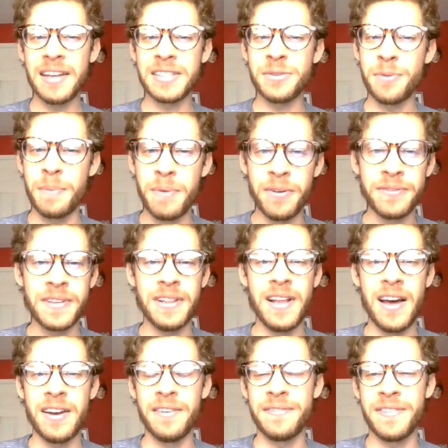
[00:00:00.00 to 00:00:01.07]
it's removed a
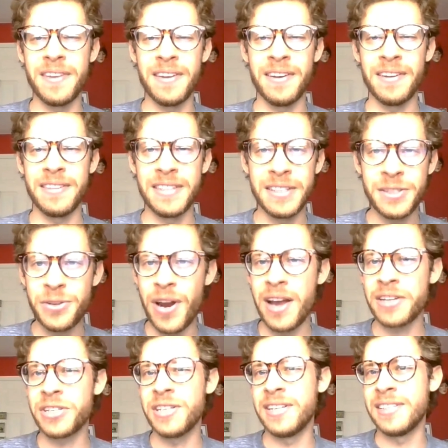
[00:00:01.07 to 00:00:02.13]
lot of the
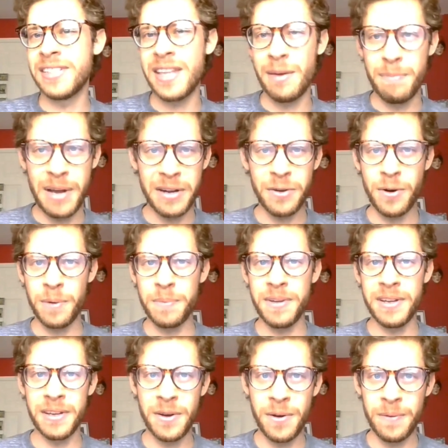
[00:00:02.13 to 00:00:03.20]
distractions that might
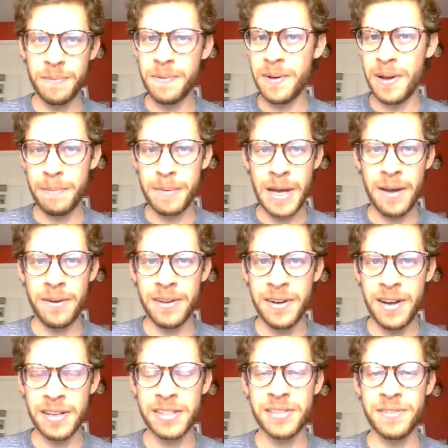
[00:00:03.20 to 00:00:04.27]
normally go about in
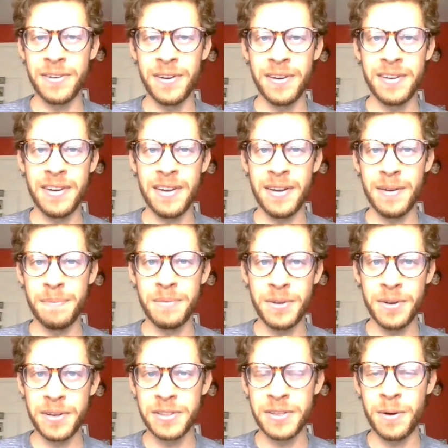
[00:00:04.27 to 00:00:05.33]
Oxford um,
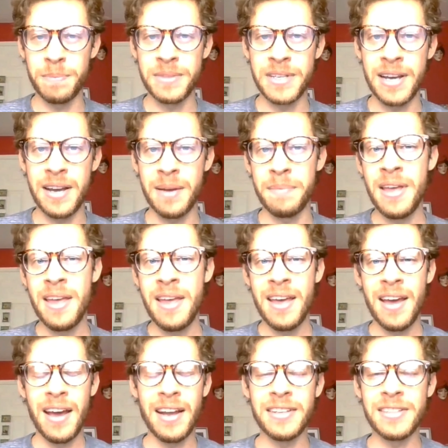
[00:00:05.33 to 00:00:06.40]
during term time.
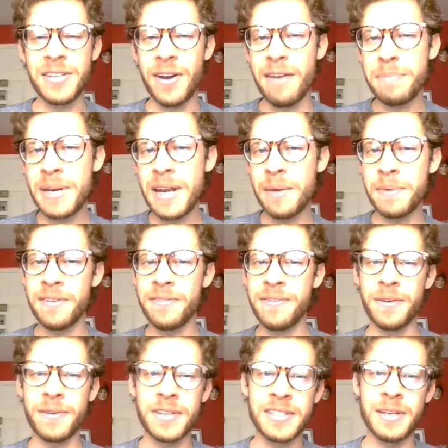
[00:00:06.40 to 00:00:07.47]
And so I've been able to
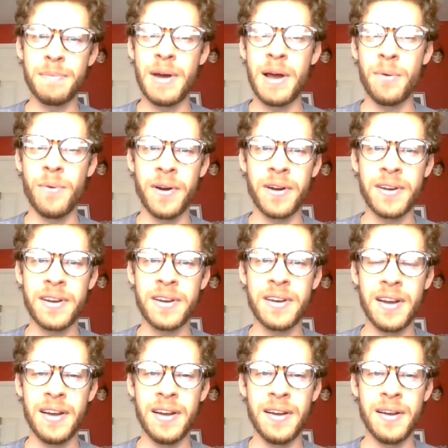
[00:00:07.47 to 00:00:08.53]
focus in my work
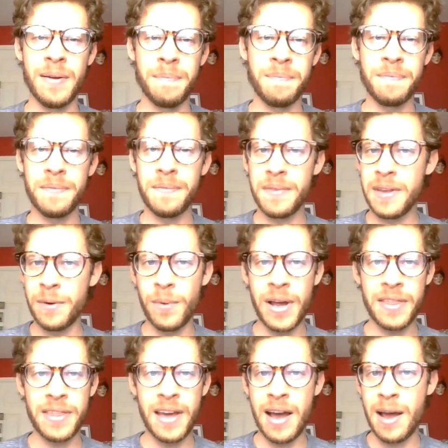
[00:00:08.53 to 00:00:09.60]
um, in a
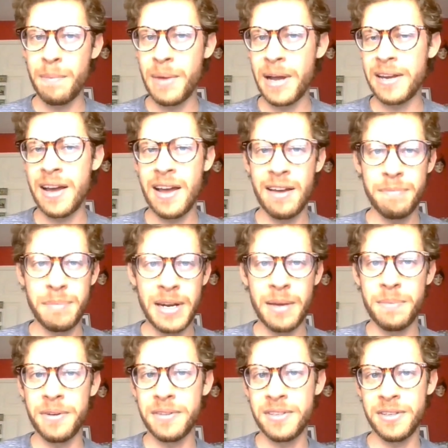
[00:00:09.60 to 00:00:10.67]
way that I might not have been
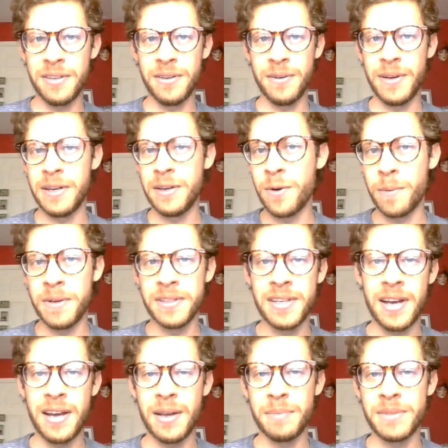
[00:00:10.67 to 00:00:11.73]
able to in normal
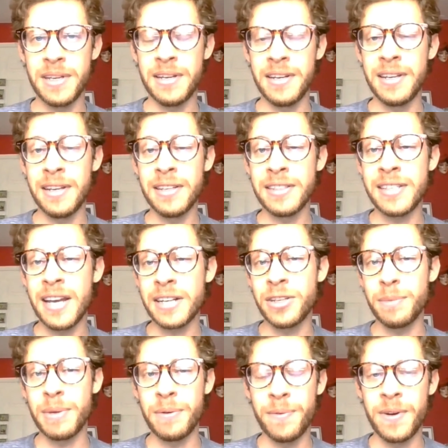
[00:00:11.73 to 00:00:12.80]
times. And it, it's
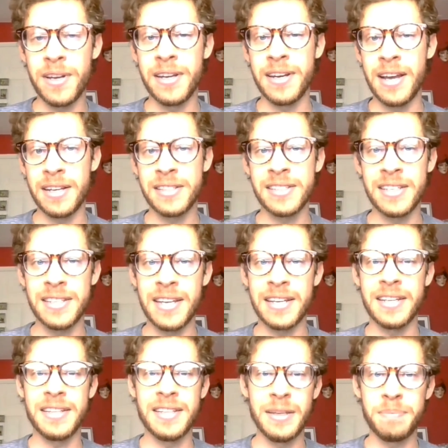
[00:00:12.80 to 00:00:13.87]
actually been really nice to
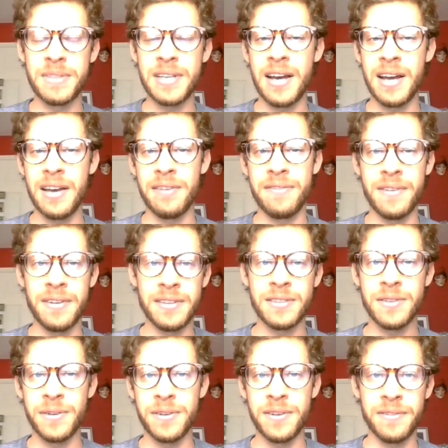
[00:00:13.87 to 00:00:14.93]
take a deep dive and
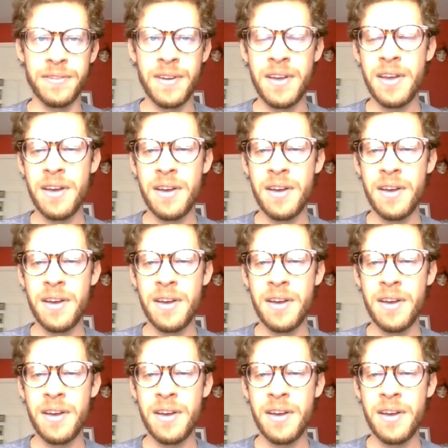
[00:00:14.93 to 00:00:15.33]
sort of